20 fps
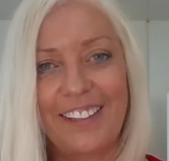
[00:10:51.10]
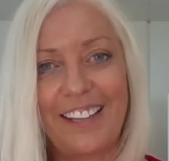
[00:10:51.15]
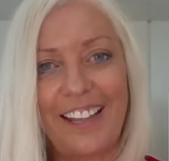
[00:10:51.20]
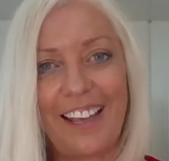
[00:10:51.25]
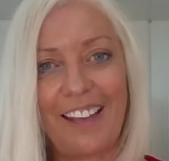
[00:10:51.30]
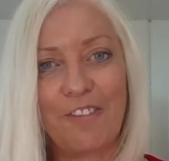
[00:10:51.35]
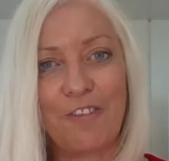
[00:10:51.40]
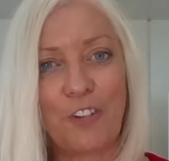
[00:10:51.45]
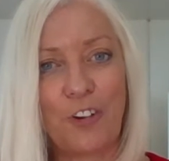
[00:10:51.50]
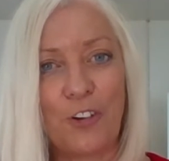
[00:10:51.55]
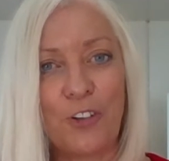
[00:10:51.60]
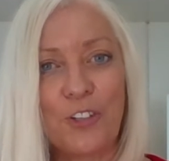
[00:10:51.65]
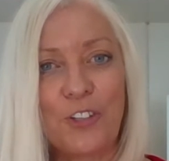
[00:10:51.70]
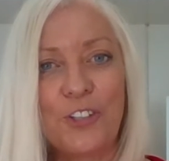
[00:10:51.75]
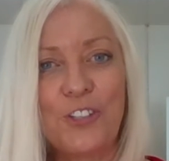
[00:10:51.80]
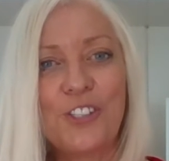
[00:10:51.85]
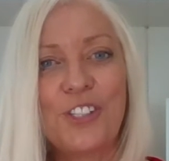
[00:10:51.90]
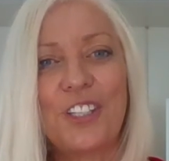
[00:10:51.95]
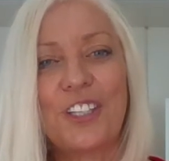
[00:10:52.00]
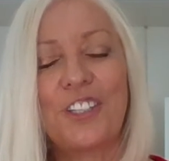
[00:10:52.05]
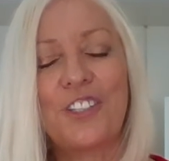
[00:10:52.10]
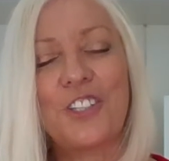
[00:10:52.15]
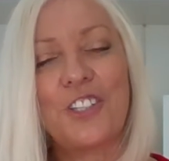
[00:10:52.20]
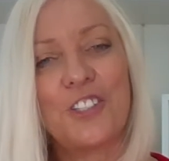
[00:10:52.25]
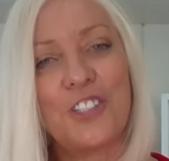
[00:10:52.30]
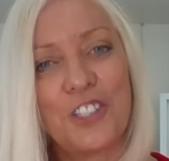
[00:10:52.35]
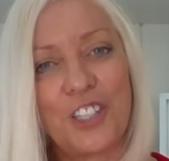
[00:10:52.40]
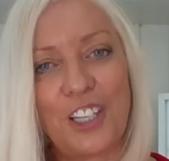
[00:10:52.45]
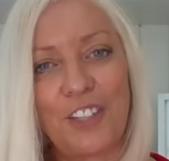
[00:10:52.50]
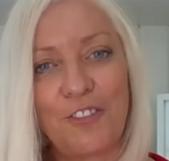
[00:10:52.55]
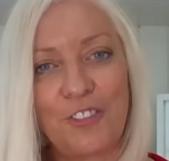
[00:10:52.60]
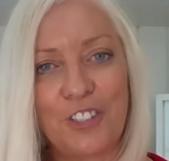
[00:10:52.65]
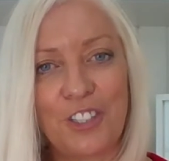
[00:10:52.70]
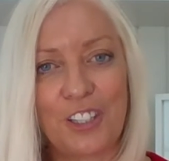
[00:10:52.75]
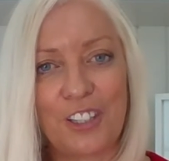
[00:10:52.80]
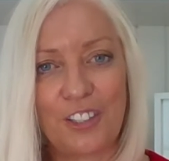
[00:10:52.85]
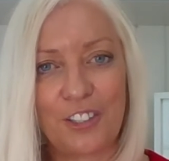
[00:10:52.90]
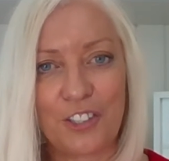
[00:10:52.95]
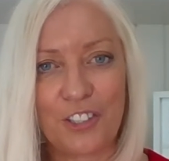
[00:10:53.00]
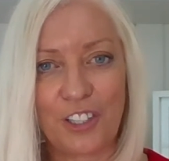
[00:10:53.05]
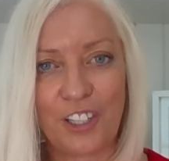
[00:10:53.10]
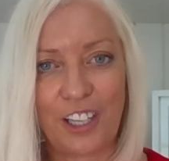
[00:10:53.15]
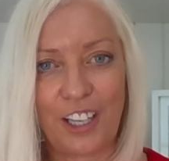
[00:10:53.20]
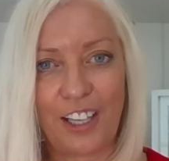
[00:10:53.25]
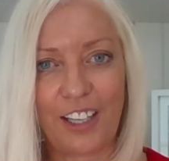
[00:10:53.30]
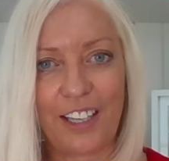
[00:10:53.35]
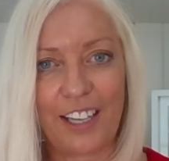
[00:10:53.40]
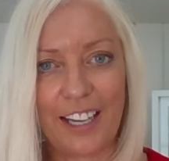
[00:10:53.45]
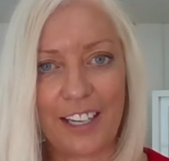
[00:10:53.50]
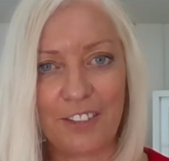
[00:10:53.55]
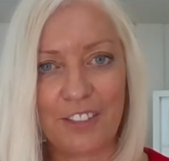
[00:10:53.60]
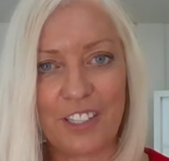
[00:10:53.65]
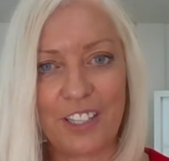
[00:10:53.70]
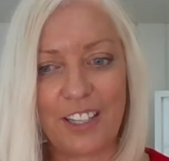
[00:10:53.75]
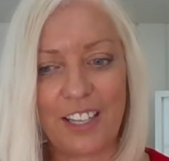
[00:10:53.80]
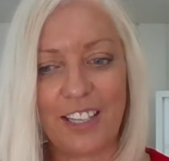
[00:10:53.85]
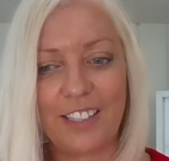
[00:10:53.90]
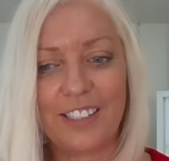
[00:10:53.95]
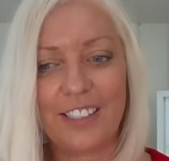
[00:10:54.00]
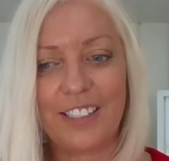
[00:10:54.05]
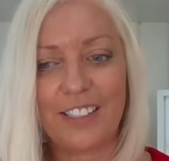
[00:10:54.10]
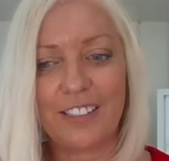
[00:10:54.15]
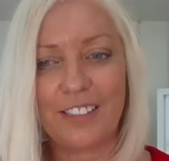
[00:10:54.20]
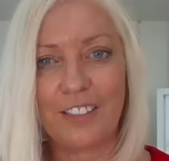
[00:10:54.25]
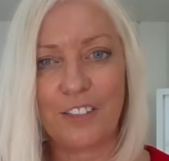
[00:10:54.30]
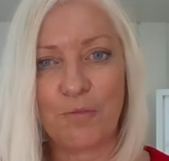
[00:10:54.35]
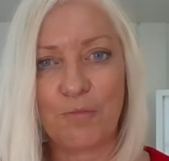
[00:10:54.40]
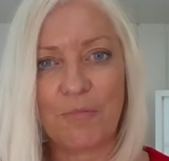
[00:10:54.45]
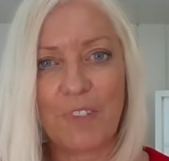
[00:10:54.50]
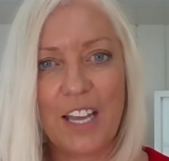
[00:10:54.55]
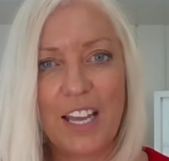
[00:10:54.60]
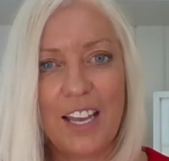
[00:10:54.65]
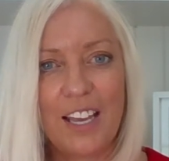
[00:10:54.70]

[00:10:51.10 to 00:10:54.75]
their focus and to shift the sugar out of their system.